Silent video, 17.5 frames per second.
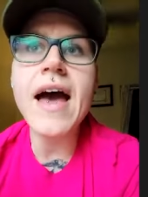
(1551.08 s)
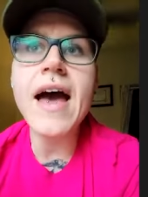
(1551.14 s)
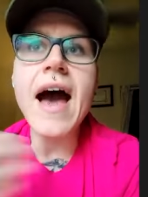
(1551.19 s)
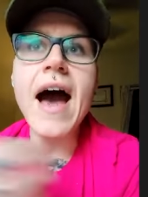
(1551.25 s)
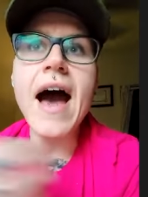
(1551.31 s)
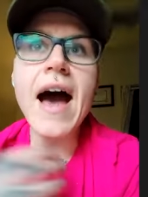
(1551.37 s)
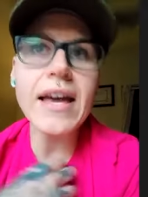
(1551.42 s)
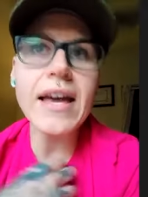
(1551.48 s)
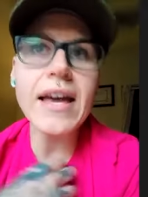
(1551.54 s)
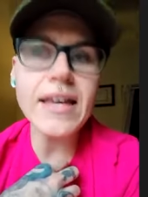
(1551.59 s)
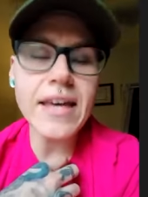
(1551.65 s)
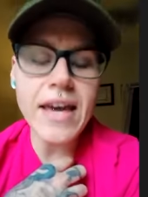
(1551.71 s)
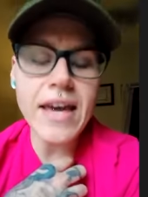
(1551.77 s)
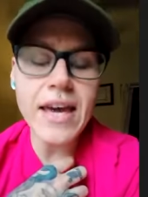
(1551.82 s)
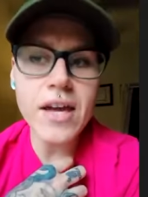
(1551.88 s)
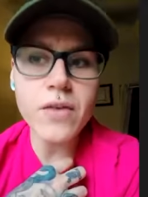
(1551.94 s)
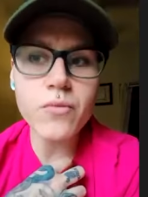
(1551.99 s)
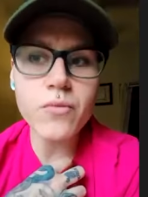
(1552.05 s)
I
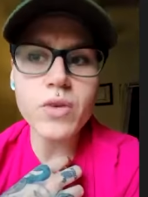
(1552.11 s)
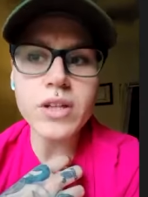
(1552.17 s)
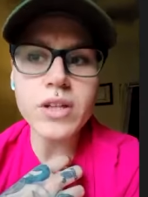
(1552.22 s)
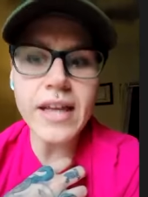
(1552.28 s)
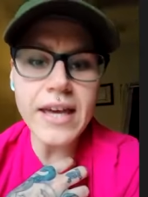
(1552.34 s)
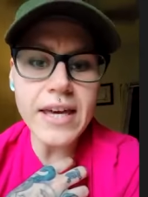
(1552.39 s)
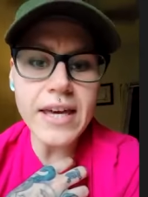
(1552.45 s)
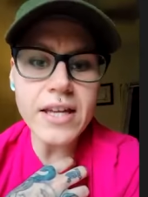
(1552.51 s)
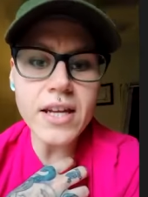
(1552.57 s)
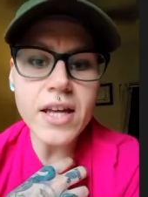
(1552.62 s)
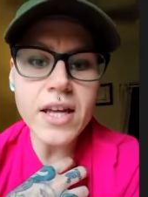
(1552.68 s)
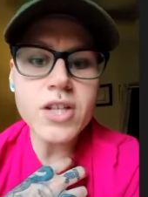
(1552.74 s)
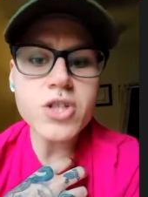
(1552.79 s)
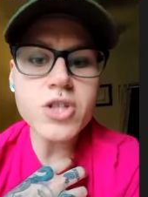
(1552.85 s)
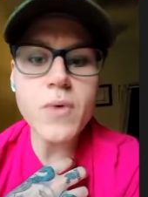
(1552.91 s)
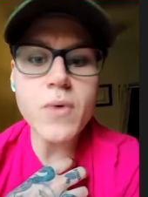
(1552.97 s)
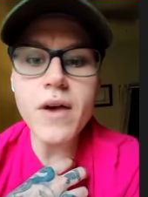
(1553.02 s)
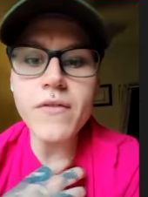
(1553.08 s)
can't relate
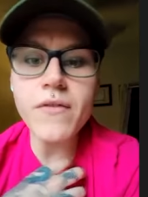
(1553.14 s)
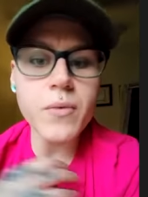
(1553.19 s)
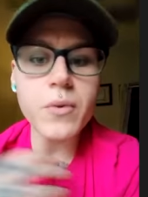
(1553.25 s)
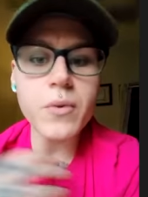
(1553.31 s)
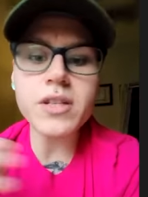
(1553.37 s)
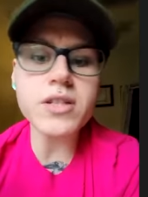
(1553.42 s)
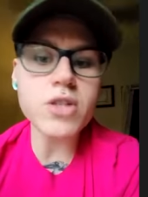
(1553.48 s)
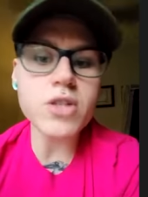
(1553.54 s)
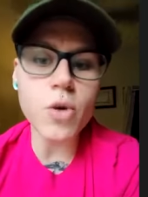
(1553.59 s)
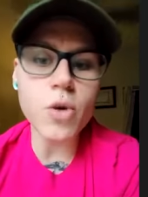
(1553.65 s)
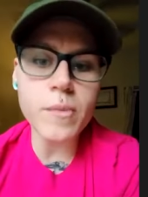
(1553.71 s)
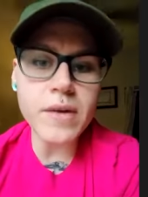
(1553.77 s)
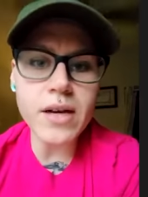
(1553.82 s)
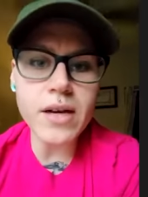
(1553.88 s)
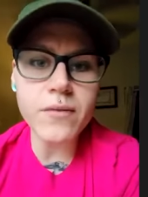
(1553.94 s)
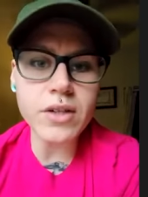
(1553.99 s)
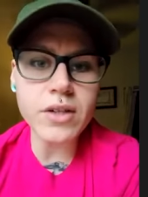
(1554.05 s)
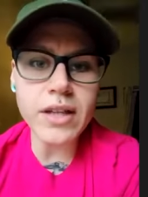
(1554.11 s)
to everyone that Toby
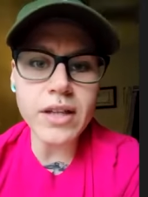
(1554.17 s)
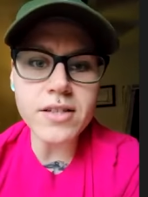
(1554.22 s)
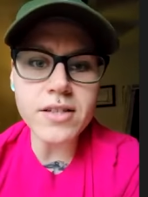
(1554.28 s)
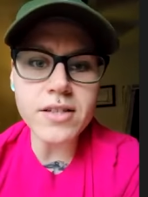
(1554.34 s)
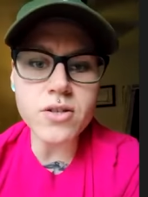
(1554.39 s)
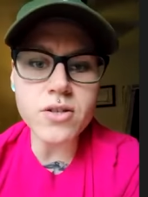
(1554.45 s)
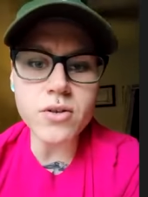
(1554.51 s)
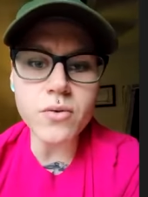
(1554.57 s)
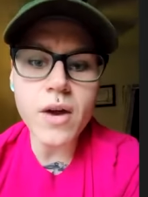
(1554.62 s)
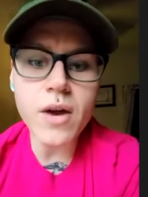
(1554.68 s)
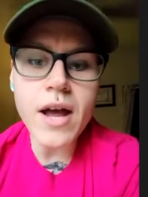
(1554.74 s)
can relate to.